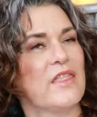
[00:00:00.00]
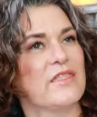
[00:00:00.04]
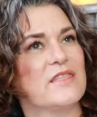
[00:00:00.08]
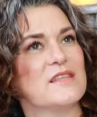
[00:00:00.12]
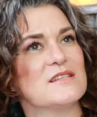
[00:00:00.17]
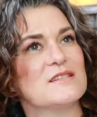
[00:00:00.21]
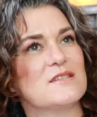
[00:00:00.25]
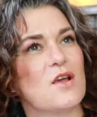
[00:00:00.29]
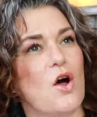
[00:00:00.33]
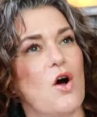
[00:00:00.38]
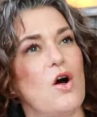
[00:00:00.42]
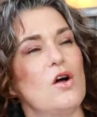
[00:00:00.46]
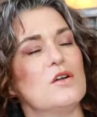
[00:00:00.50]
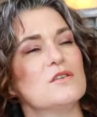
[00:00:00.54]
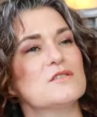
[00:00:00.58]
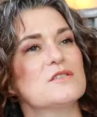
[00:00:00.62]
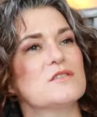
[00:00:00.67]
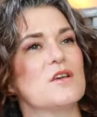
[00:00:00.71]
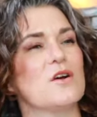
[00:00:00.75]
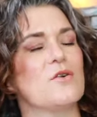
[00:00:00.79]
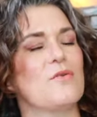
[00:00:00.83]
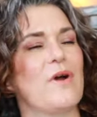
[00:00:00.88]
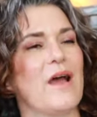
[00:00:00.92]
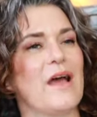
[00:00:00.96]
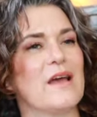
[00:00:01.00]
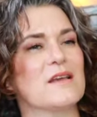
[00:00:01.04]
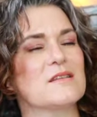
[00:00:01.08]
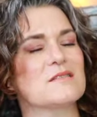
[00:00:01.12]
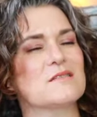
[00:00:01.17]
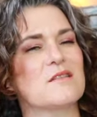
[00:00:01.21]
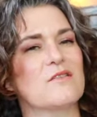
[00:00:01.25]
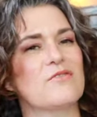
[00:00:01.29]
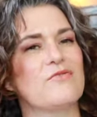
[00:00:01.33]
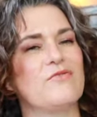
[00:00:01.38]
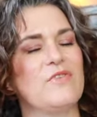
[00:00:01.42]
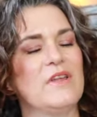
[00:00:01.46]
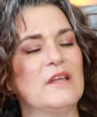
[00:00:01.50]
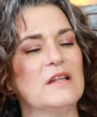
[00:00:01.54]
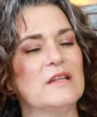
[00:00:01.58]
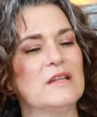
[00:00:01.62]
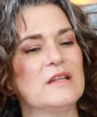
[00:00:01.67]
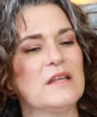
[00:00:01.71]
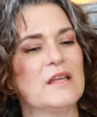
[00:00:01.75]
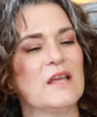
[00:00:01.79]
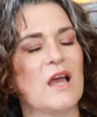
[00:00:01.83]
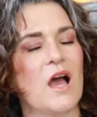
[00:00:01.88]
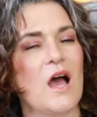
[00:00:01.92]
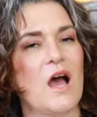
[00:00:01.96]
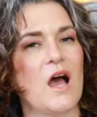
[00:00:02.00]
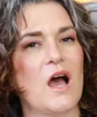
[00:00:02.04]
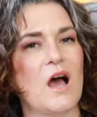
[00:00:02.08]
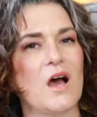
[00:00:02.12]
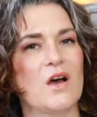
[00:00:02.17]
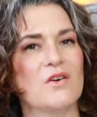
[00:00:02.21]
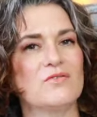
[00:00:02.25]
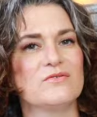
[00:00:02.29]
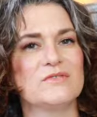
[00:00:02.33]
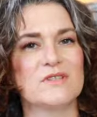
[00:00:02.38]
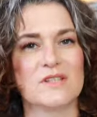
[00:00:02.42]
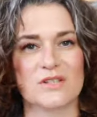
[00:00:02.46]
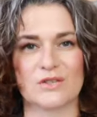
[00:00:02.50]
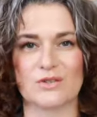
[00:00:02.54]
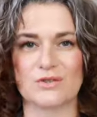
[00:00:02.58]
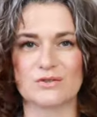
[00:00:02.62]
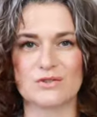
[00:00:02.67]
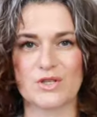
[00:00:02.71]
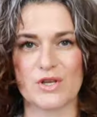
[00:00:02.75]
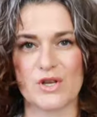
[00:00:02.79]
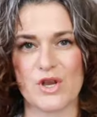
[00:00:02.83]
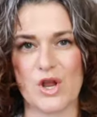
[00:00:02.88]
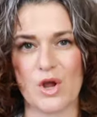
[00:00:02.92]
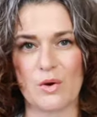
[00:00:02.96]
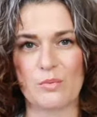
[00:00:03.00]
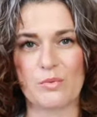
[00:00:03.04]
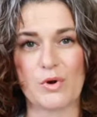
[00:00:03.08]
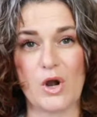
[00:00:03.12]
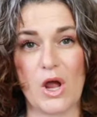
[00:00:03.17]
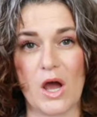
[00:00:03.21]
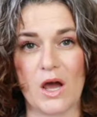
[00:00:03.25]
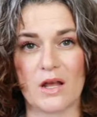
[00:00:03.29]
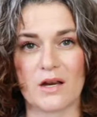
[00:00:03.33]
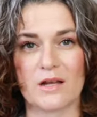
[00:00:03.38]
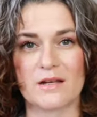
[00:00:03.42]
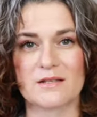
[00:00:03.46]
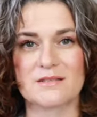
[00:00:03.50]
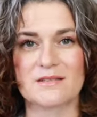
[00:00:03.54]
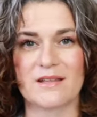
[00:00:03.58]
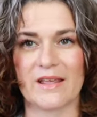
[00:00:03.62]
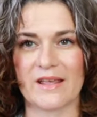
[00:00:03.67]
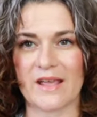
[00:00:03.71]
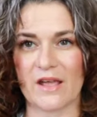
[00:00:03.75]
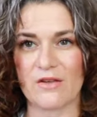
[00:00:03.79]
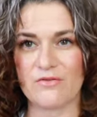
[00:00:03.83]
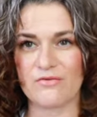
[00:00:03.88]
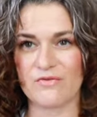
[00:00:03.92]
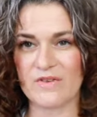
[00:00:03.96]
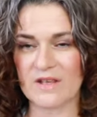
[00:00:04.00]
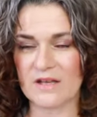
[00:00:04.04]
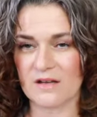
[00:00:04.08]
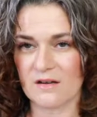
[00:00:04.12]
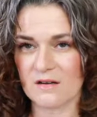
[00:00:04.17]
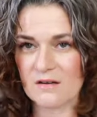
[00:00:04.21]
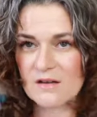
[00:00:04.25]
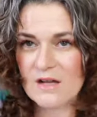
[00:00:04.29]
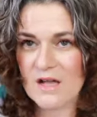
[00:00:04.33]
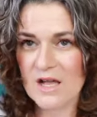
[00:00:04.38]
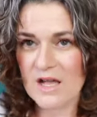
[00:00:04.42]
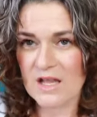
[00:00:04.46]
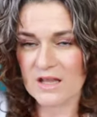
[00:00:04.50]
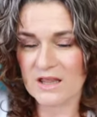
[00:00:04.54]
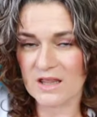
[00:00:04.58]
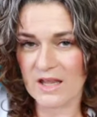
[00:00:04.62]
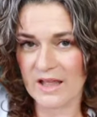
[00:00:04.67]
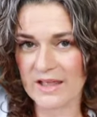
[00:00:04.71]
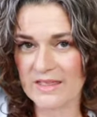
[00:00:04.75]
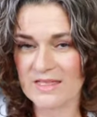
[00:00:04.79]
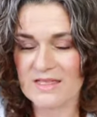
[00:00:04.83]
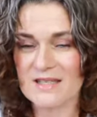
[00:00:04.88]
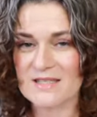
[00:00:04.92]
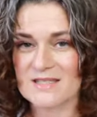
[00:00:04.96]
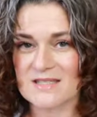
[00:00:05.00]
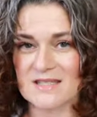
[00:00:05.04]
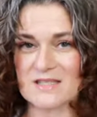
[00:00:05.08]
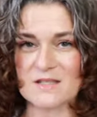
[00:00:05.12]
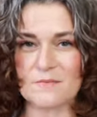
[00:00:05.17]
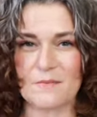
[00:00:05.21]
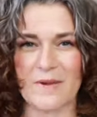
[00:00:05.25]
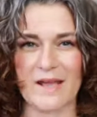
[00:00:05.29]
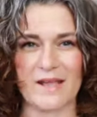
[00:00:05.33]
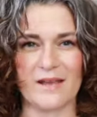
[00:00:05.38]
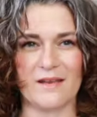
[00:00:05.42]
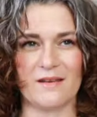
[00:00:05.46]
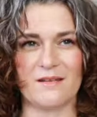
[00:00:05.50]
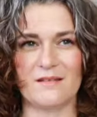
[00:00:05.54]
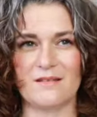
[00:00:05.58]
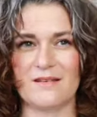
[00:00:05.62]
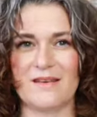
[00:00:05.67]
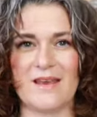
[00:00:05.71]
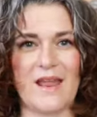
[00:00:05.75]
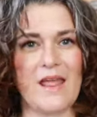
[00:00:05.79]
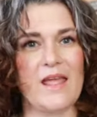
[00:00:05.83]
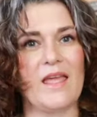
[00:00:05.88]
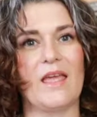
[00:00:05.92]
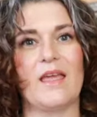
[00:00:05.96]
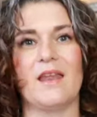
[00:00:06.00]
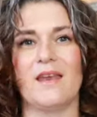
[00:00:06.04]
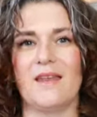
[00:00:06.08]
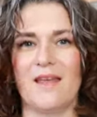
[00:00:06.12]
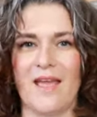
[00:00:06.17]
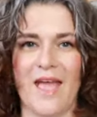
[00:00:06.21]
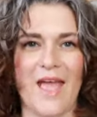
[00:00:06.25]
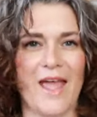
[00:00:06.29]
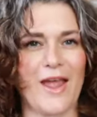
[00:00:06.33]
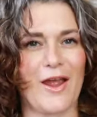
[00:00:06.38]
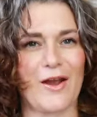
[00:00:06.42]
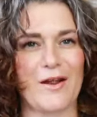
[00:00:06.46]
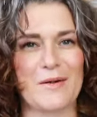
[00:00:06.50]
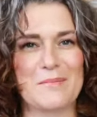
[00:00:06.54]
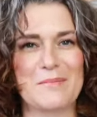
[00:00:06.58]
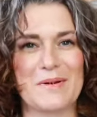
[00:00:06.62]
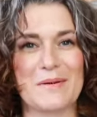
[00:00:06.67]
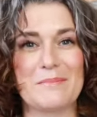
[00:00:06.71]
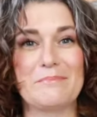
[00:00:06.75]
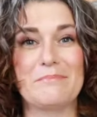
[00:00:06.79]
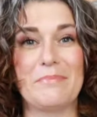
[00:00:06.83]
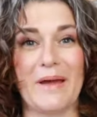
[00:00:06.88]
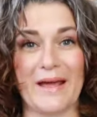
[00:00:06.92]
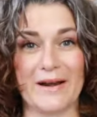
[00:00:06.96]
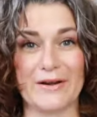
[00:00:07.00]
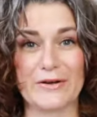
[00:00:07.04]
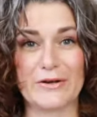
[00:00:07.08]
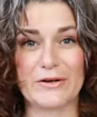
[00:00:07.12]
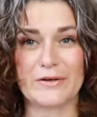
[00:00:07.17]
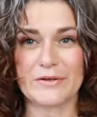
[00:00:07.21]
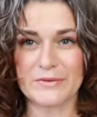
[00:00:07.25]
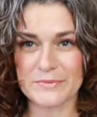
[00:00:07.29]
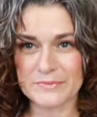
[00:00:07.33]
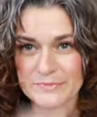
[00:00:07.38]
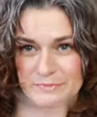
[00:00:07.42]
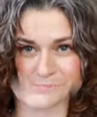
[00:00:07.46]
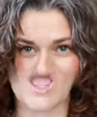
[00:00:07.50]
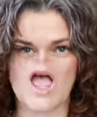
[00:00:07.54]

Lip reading: This also has the feeling of little to no product. Like I feel like this is my naked hair, but better.